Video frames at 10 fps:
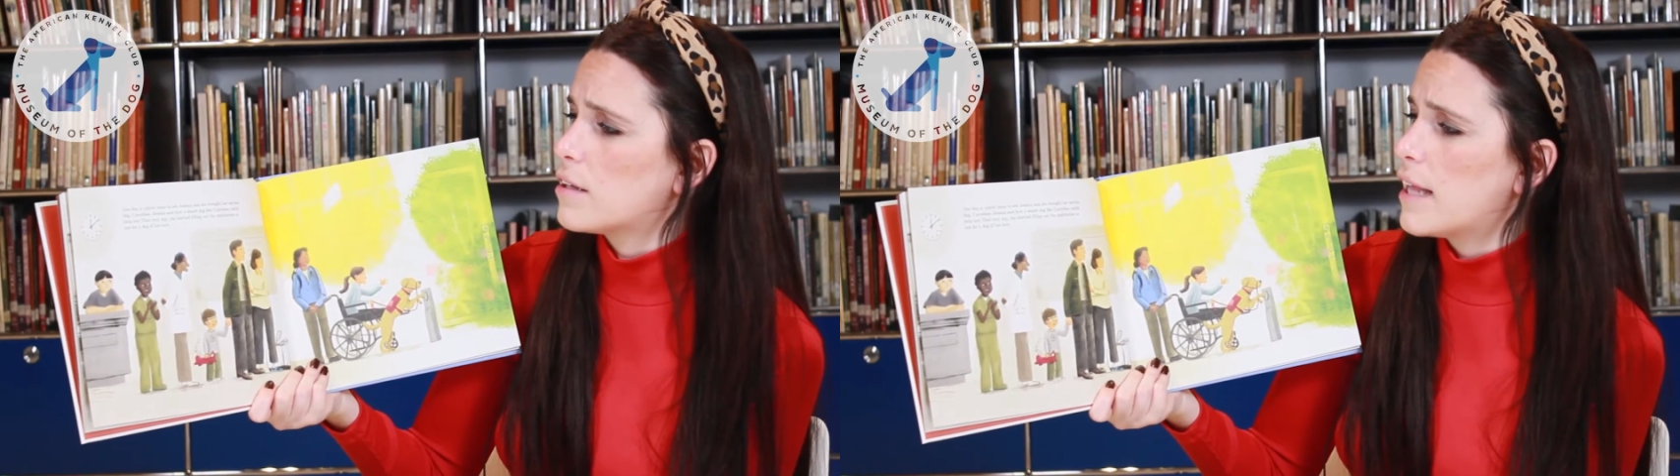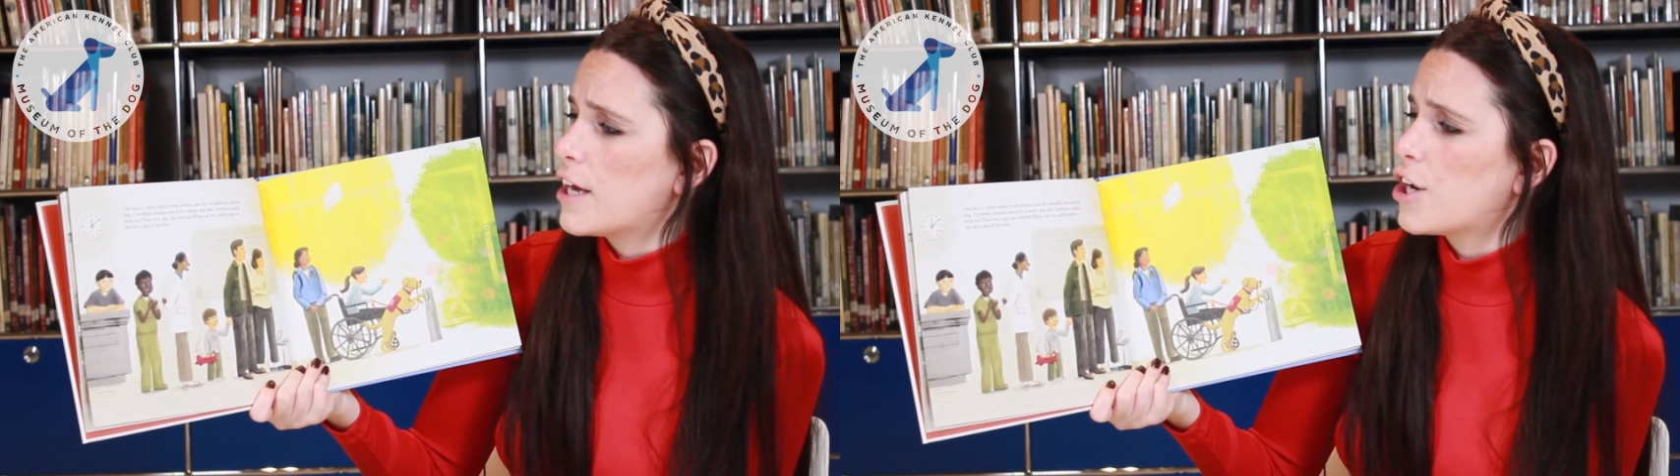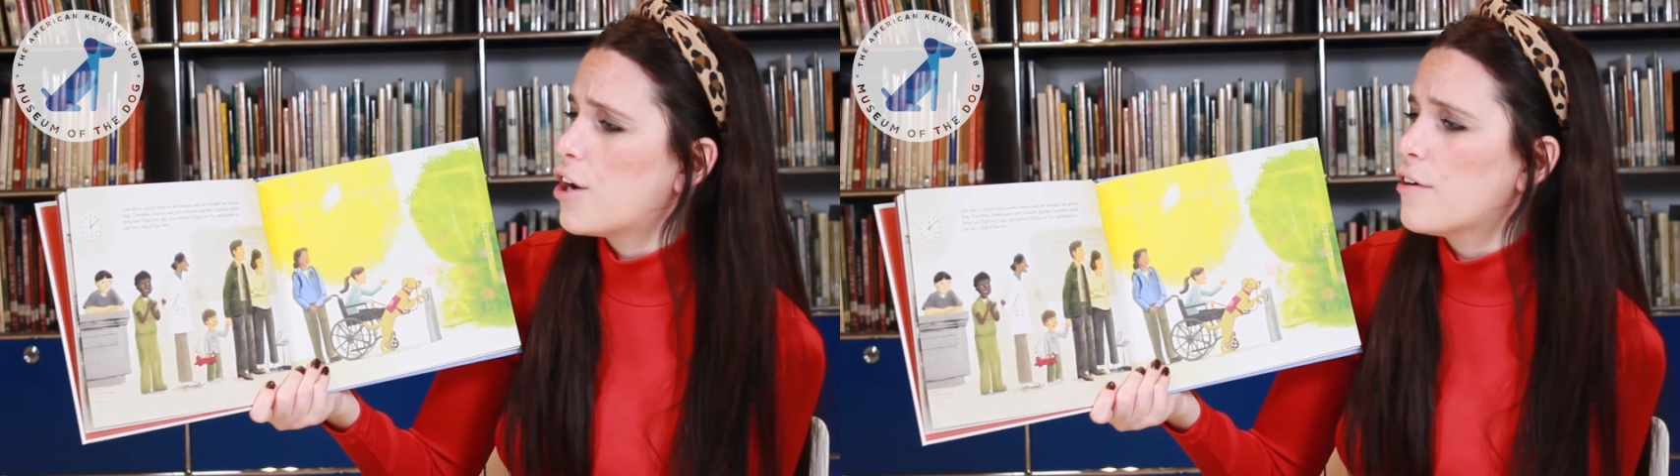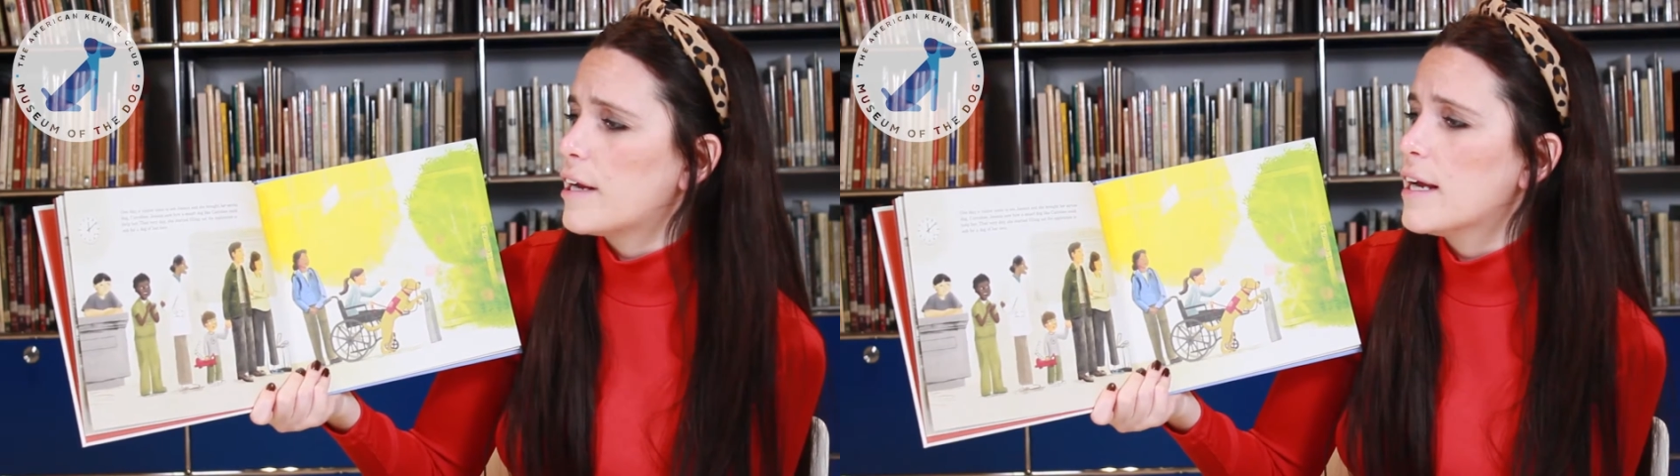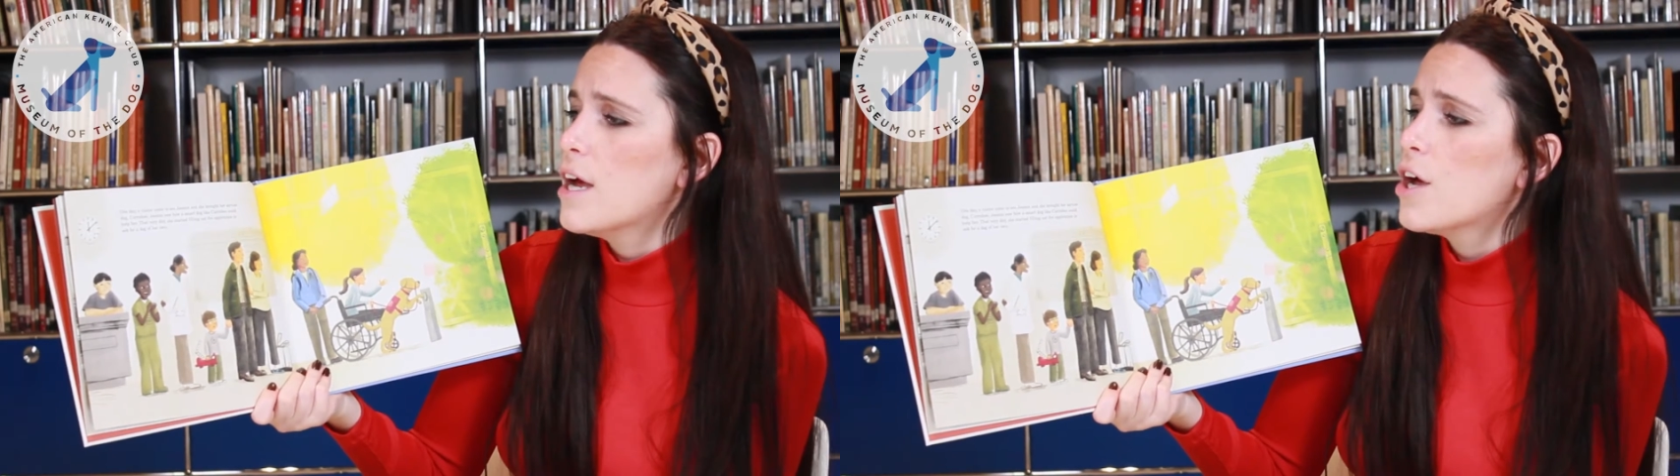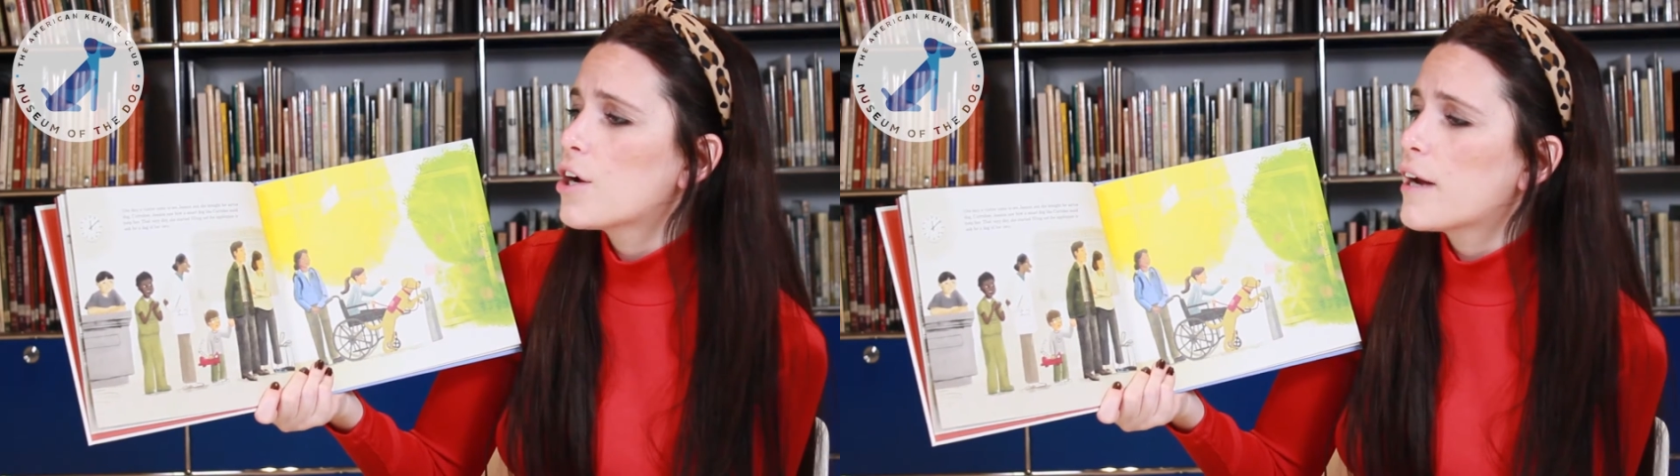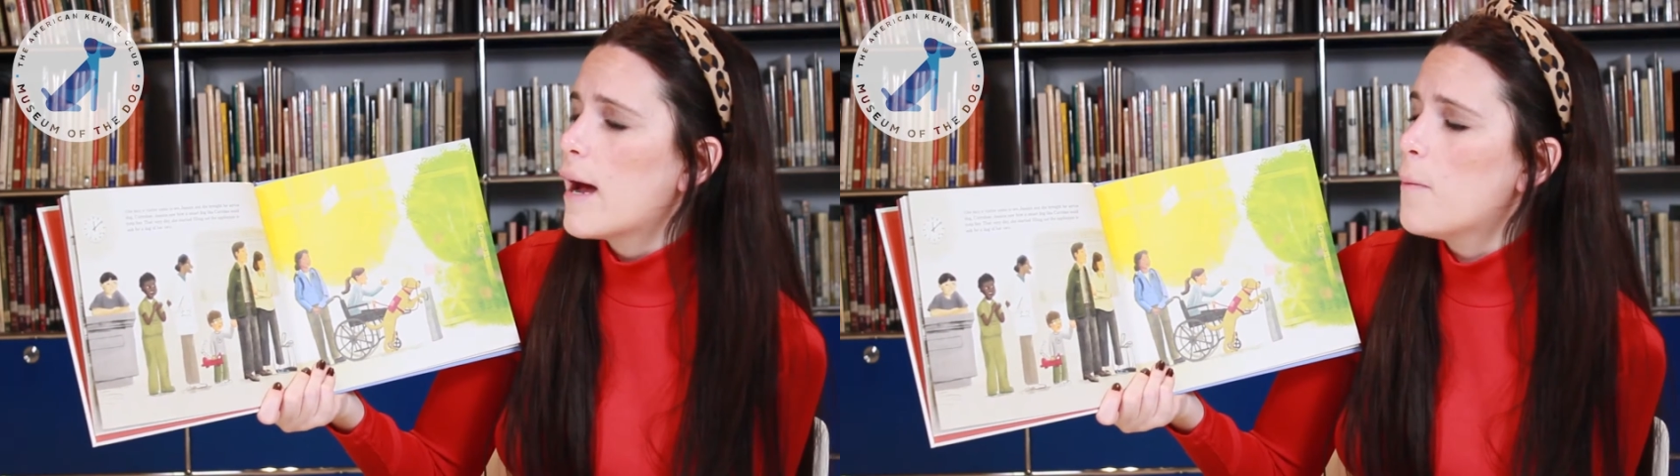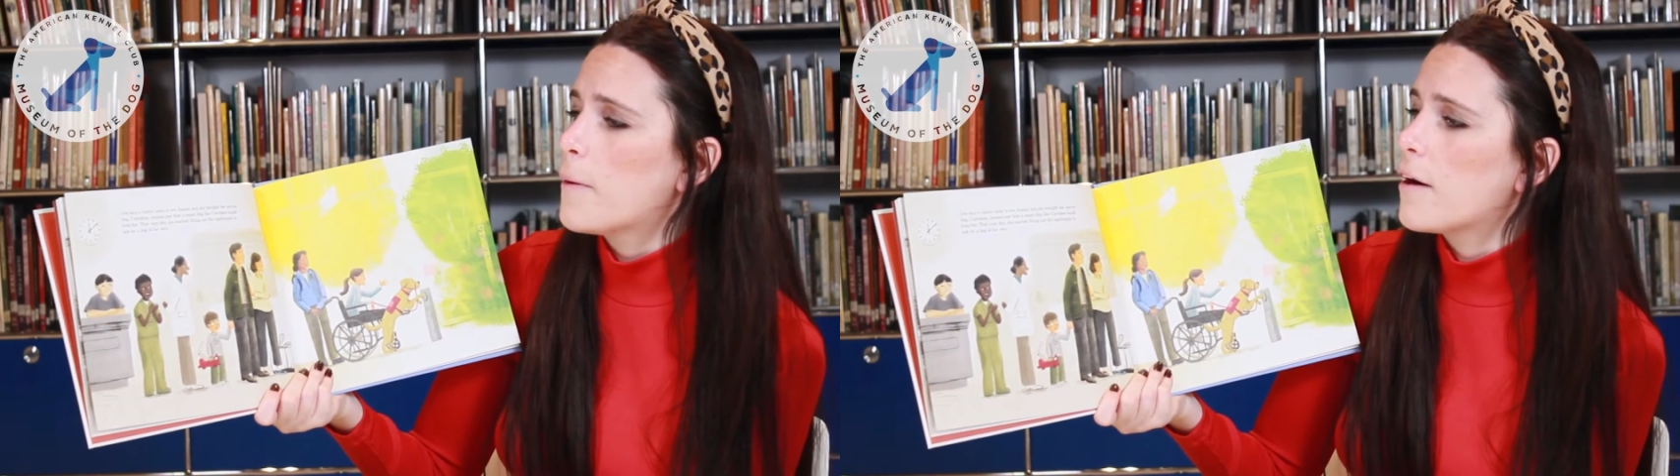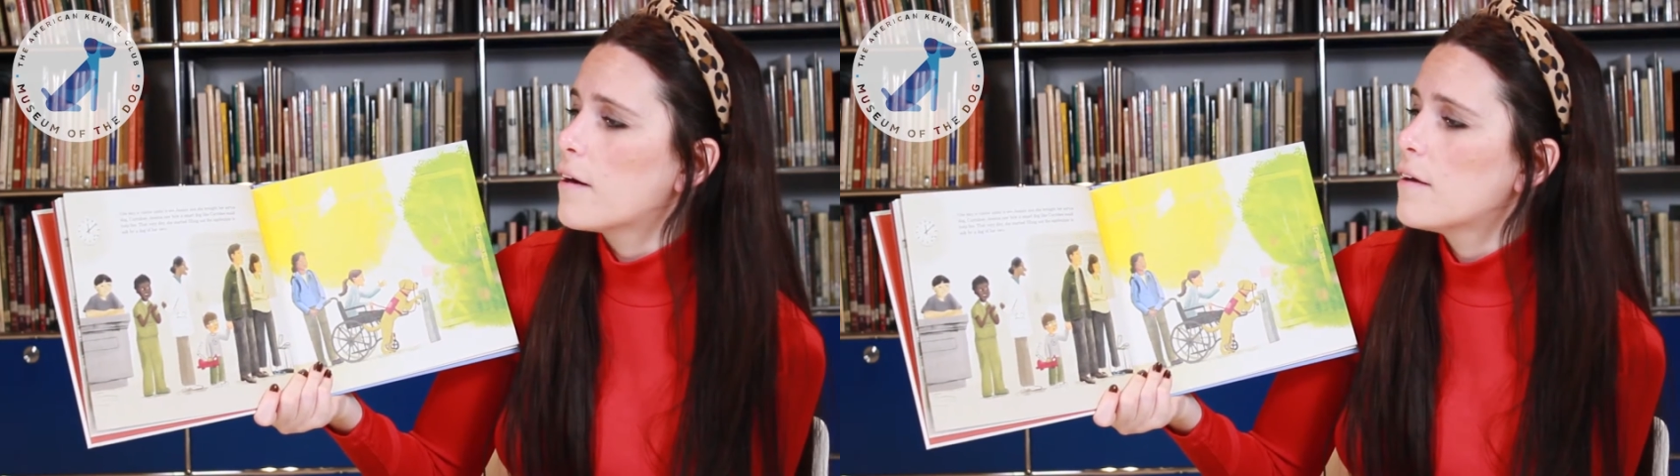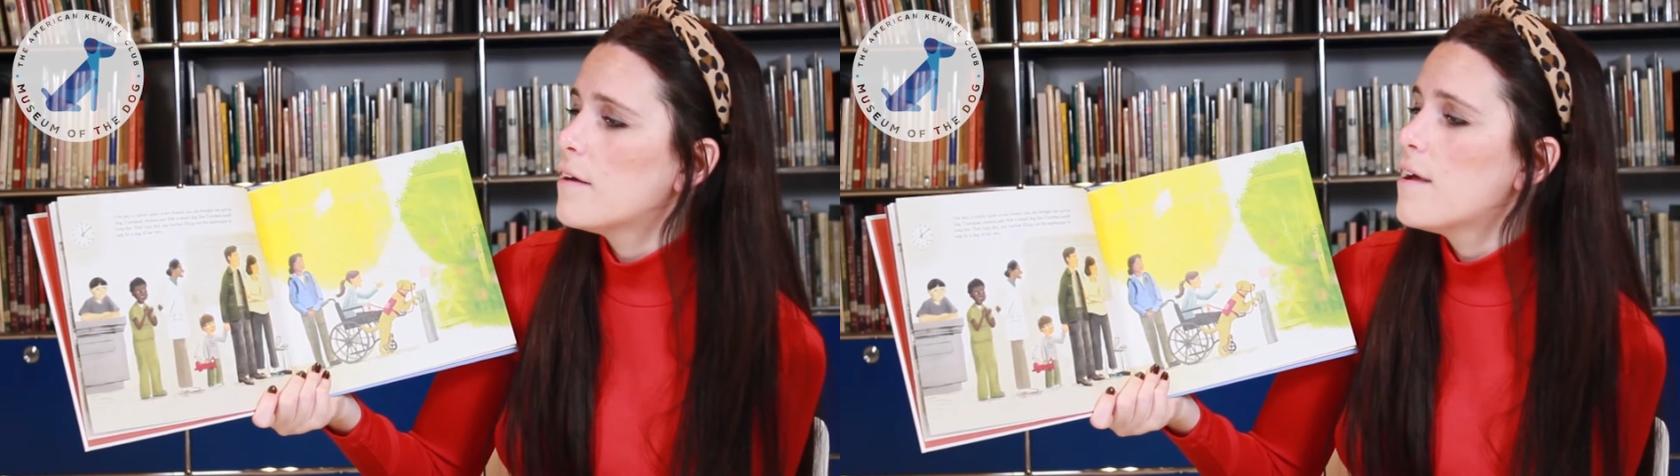like Curry could help her.